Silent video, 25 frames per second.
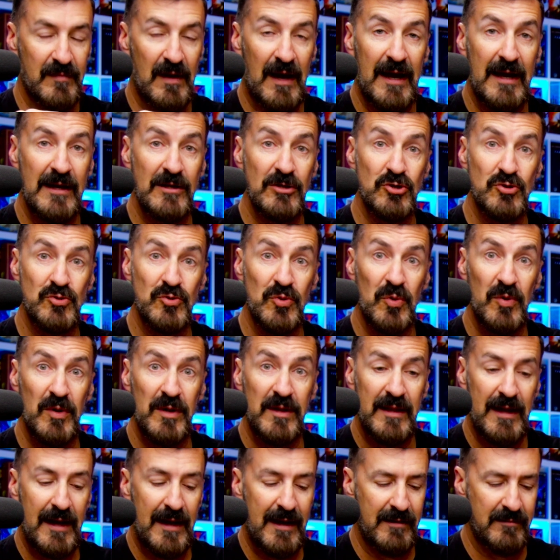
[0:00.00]
I enjoy
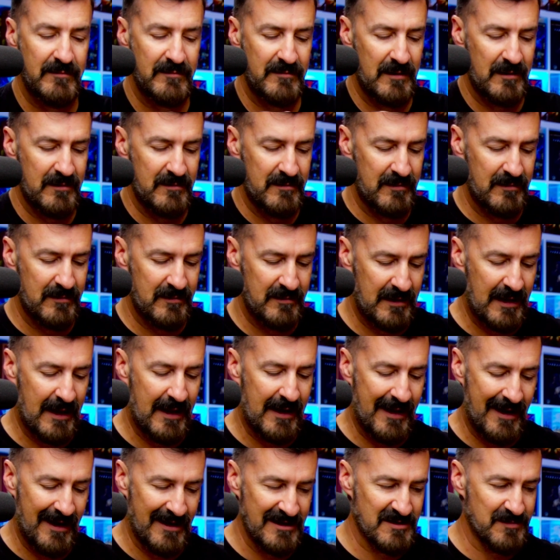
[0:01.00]
that
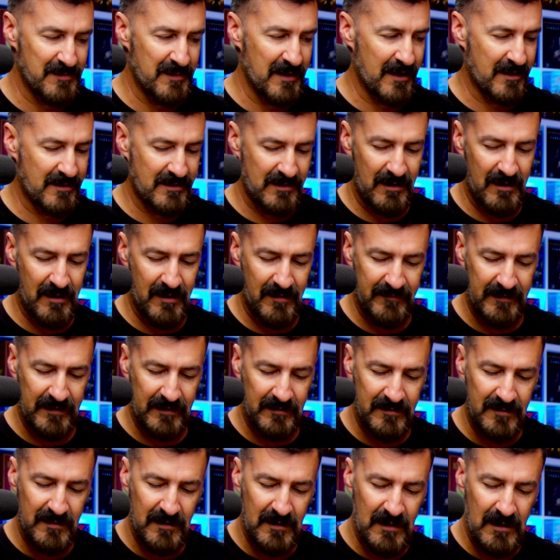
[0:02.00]
aspect of it.
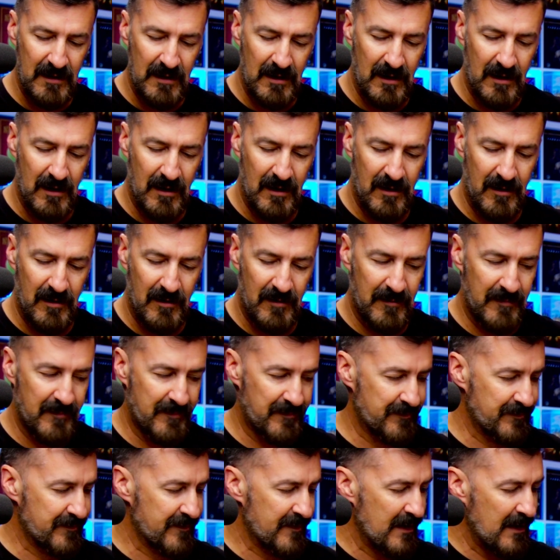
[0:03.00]

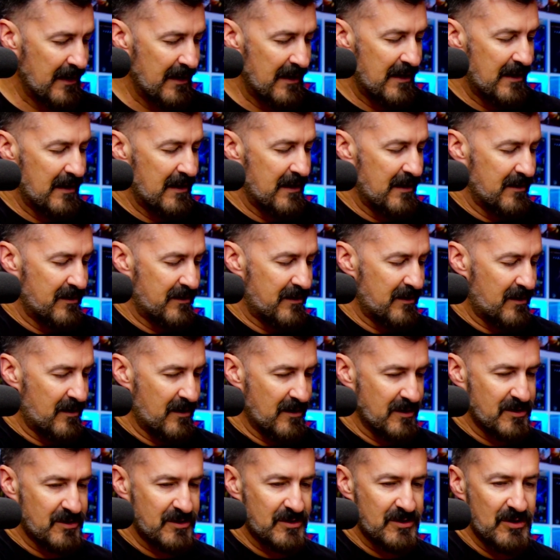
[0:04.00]
There
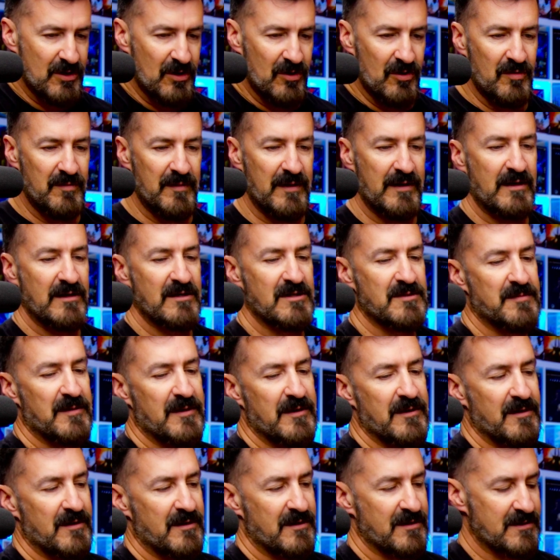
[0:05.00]
are so many
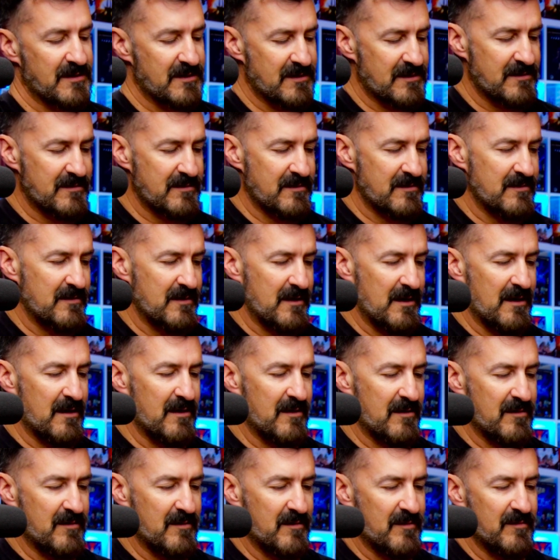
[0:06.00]
spirits.
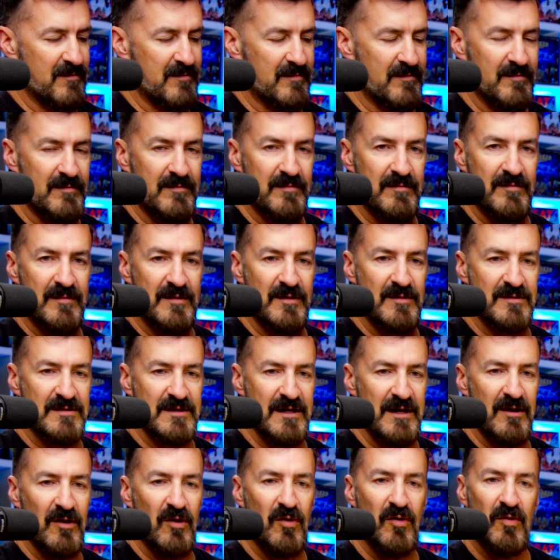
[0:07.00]
There's
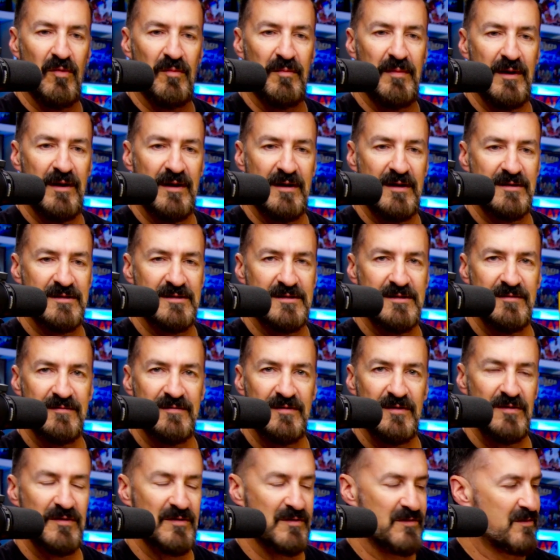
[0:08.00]
a whole bunch. If
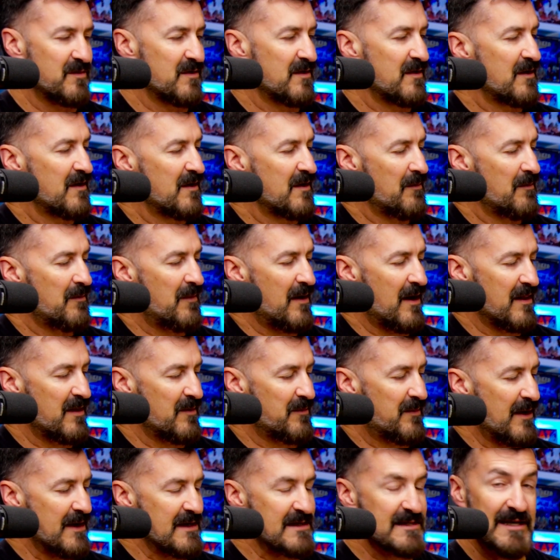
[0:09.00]
you buy the
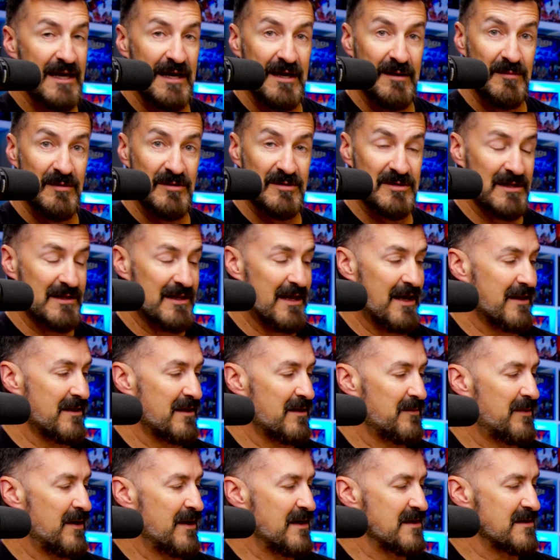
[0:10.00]
base game, there's a lot in
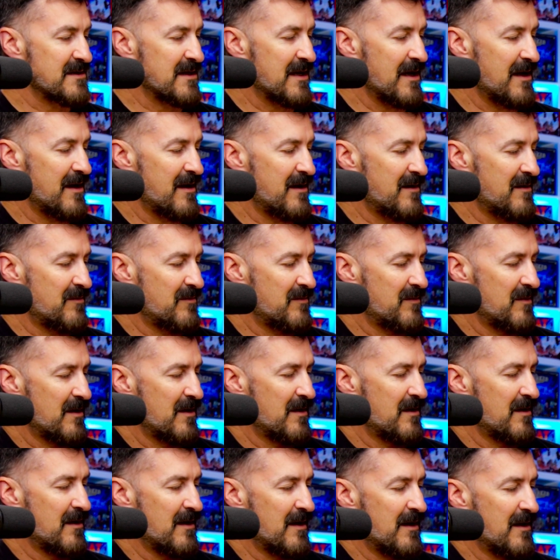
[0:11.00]
the base game,
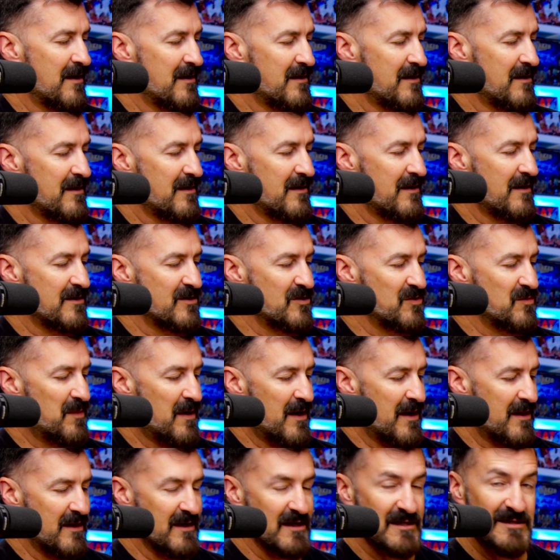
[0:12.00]
and then as you
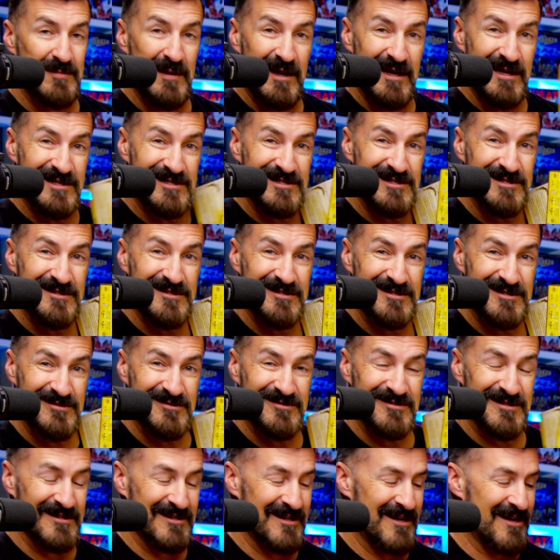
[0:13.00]
buy the expansions,
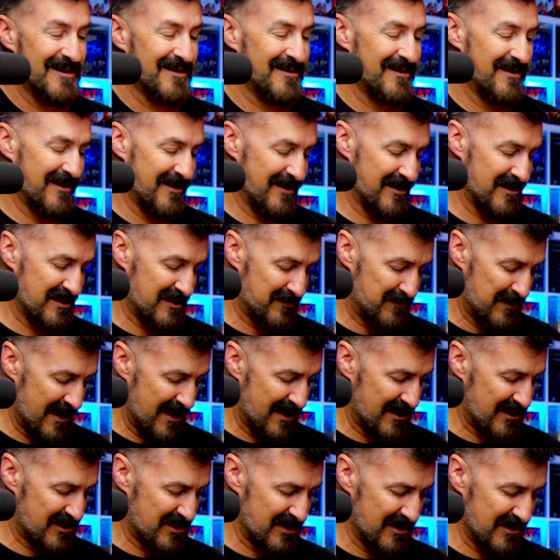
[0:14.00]
there's a lot in the
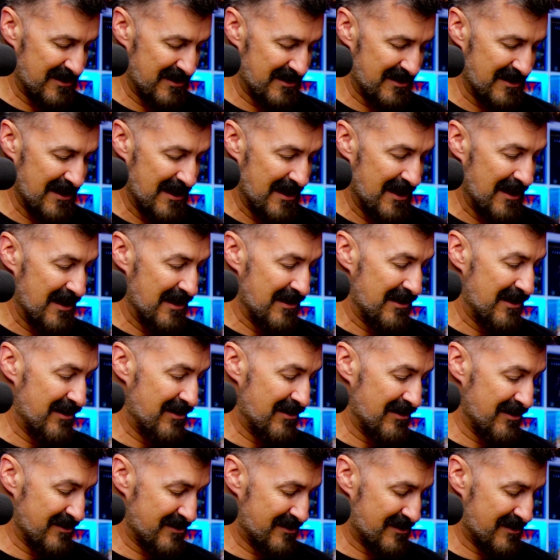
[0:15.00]
expansions.
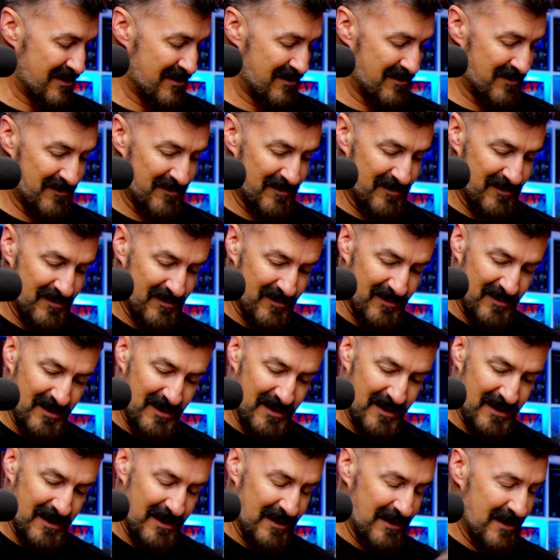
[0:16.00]
There are some
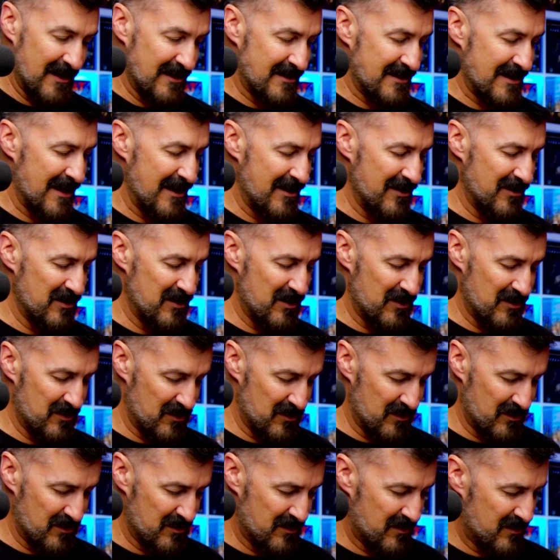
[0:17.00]
that, and they tell
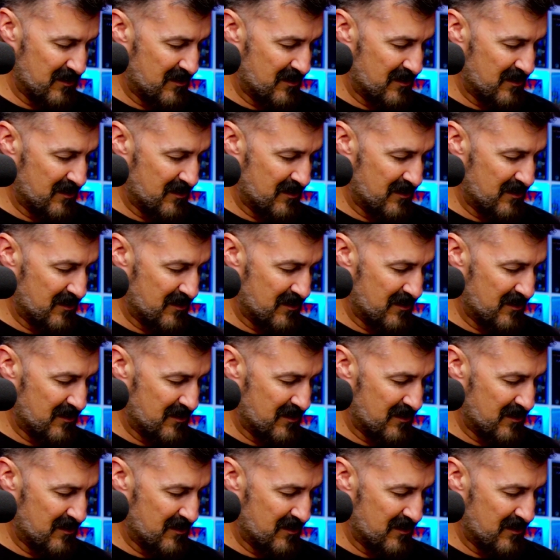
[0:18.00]
you,